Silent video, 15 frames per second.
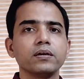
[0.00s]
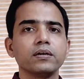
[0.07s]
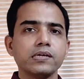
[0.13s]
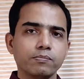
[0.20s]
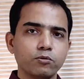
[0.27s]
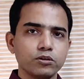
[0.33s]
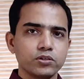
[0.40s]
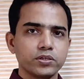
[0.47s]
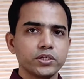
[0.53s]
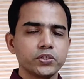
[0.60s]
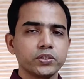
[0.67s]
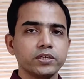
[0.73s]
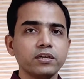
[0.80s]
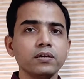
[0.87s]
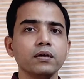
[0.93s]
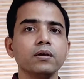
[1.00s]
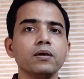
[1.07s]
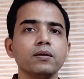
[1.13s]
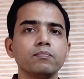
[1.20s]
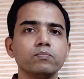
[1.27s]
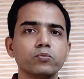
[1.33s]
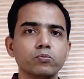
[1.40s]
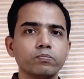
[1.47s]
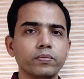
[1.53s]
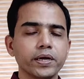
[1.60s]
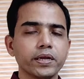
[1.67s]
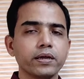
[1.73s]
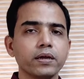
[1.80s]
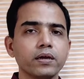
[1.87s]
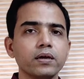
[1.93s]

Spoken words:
demonstration in Mumbai.